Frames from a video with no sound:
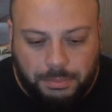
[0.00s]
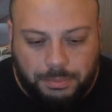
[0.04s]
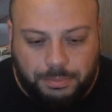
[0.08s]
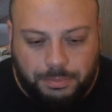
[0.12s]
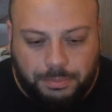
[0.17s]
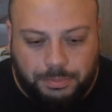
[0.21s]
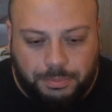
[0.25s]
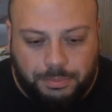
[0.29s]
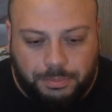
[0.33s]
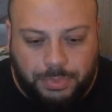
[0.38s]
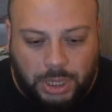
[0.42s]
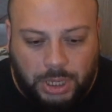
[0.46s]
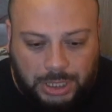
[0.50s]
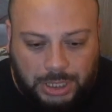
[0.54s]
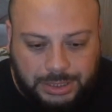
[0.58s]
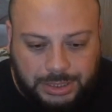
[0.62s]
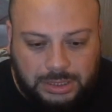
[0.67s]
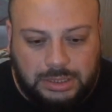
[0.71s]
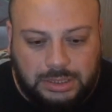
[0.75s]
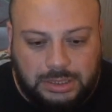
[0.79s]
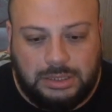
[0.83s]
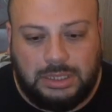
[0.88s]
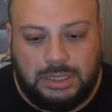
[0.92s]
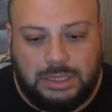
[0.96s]
But
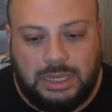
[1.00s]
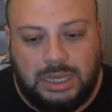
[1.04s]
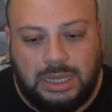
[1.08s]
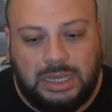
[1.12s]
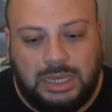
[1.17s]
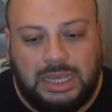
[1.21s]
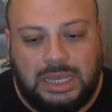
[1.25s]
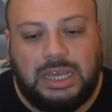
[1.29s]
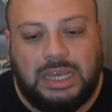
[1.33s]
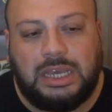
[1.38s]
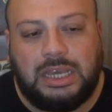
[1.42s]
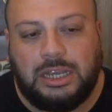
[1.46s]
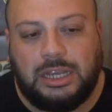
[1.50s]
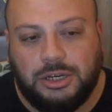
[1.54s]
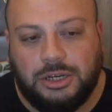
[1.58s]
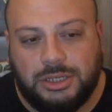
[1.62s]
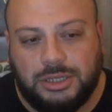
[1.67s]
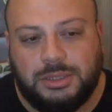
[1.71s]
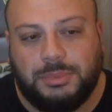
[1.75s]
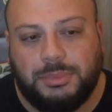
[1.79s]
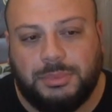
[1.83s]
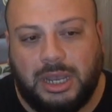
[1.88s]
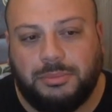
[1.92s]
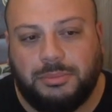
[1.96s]
here's
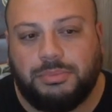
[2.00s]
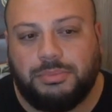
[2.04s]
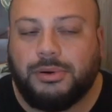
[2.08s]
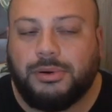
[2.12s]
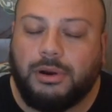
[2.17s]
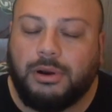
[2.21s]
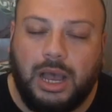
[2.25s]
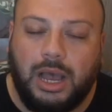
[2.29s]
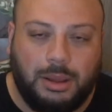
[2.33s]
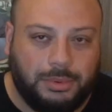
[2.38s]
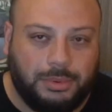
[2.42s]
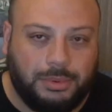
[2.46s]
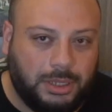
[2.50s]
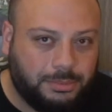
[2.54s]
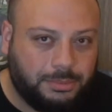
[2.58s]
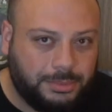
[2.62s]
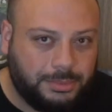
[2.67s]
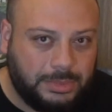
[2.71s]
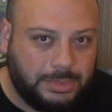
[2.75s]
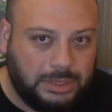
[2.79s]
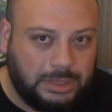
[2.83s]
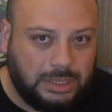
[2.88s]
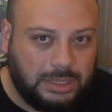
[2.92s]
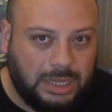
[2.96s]
my problem,
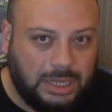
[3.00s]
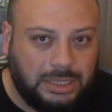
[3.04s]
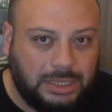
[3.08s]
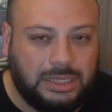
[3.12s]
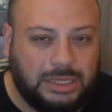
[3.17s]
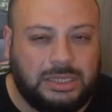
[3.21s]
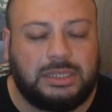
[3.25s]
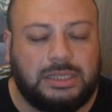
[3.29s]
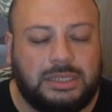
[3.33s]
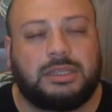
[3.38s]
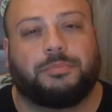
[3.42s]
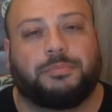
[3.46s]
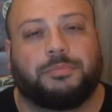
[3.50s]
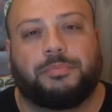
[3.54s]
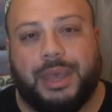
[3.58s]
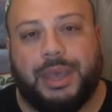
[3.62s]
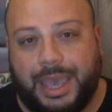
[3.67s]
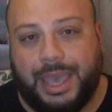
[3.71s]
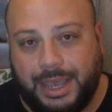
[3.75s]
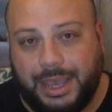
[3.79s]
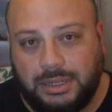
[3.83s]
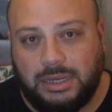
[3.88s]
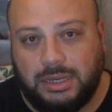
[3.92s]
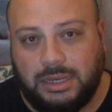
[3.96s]
and this is the
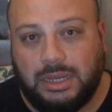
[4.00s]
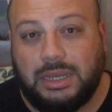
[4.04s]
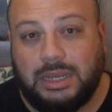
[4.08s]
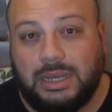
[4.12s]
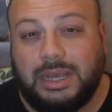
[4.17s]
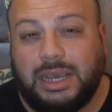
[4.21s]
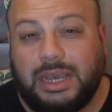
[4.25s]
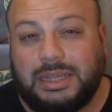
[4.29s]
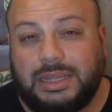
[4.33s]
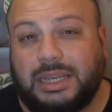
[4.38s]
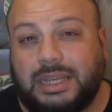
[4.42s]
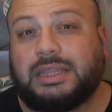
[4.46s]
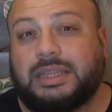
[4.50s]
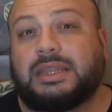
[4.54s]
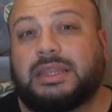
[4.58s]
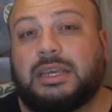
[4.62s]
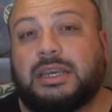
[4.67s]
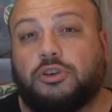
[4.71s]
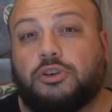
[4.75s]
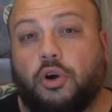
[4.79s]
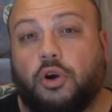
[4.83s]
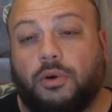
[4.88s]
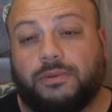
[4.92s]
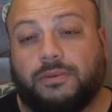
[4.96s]
bad. And I think
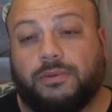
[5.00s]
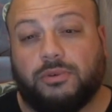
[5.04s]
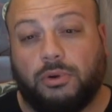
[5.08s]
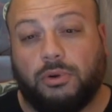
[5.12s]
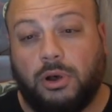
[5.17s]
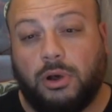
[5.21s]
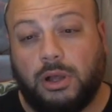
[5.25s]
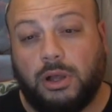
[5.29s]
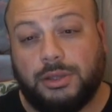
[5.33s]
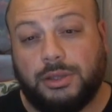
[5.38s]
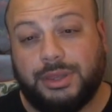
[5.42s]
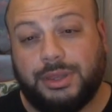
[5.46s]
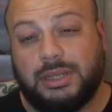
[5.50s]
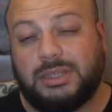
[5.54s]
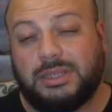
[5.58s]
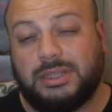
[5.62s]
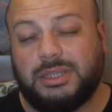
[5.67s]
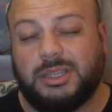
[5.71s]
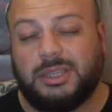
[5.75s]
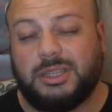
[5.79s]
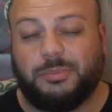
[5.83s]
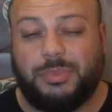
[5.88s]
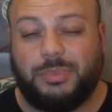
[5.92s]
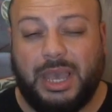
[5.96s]
overall, this is
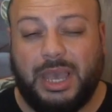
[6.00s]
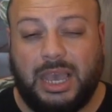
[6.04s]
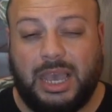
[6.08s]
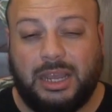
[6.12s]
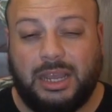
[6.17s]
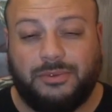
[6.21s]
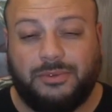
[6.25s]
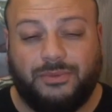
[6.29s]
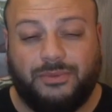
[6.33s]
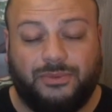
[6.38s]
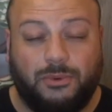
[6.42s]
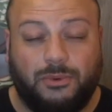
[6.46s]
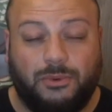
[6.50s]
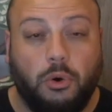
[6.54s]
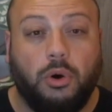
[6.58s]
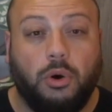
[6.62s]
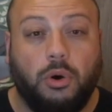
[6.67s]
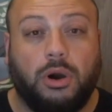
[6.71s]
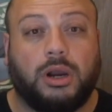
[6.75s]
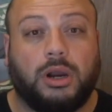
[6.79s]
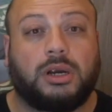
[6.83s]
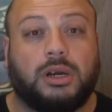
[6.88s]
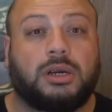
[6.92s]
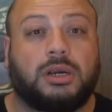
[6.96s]
the bad
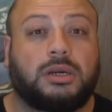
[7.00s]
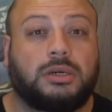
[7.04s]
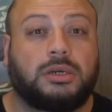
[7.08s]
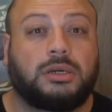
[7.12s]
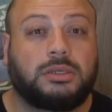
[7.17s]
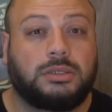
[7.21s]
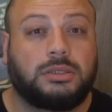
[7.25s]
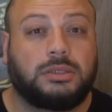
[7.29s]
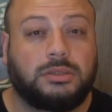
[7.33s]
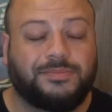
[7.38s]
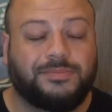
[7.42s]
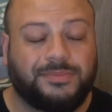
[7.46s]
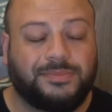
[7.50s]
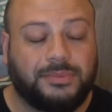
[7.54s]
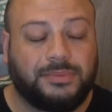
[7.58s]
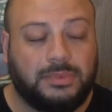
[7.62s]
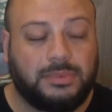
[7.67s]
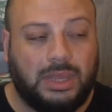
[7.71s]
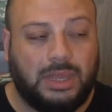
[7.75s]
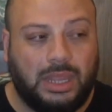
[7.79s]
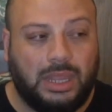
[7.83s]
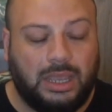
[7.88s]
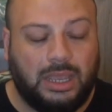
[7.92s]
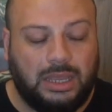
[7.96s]
for
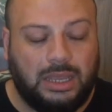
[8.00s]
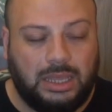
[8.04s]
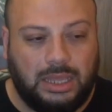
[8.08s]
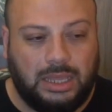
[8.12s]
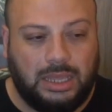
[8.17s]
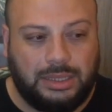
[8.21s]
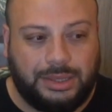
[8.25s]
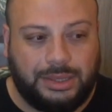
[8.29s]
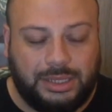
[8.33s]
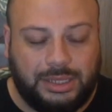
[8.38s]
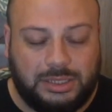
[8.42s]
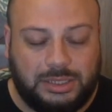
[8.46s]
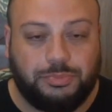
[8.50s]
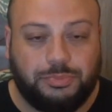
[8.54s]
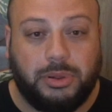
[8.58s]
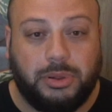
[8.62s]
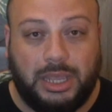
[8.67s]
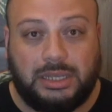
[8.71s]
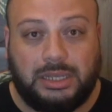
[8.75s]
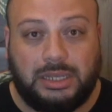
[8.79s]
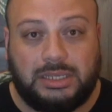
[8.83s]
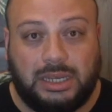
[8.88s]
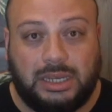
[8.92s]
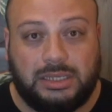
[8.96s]
this
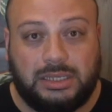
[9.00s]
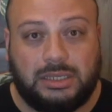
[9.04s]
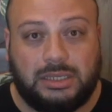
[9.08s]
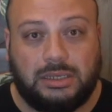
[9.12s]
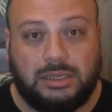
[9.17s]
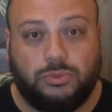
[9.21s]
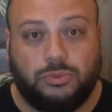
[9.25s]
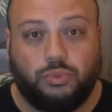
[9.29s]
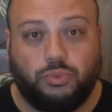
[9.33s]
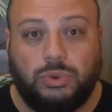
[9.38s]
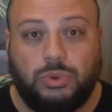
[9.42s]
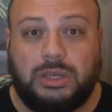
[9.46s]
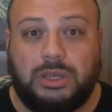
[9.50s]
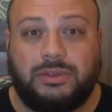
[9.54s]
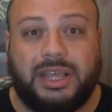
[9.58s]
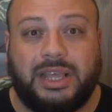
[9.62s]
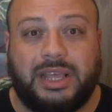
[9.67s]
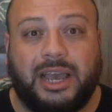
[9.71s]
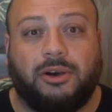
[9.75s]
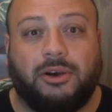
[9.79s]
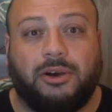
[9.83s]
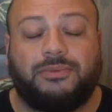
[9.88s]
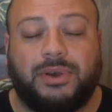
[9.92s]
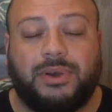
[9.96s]
playtest. We
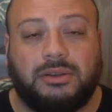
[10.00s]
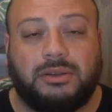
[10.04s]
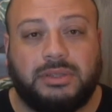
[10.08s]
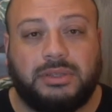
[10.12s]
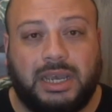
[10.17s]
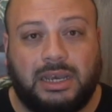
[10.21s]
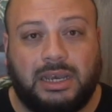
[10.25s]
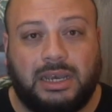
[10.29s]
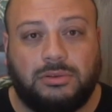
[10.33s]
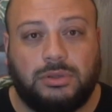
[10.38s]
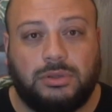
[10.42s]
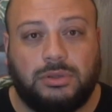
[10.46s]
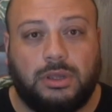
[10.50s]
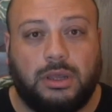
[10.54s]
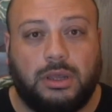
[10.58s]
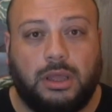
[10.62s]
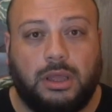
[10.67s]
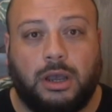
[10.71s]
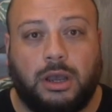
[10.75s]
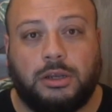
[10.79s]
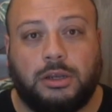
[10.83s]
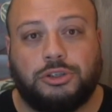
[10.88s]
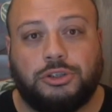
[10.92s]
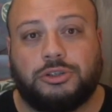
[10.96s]
now found out
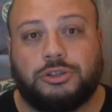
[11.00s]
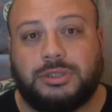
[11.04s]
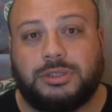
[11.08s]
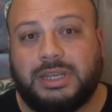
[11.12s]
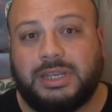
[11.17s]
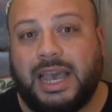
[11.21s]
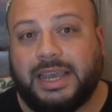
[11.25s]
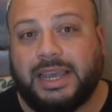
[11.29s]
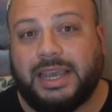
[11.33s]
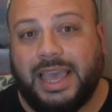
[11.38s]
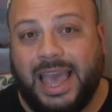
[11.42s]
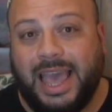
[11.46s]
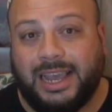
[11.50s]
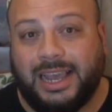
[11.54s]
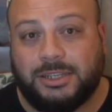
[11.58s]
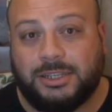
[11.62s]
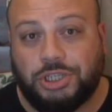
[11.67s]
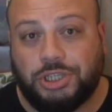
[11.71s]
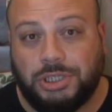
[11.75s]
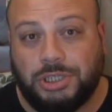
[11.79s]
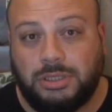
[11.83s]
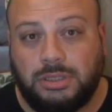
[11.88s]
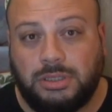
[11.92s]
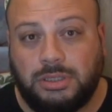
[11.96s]
on your attack action,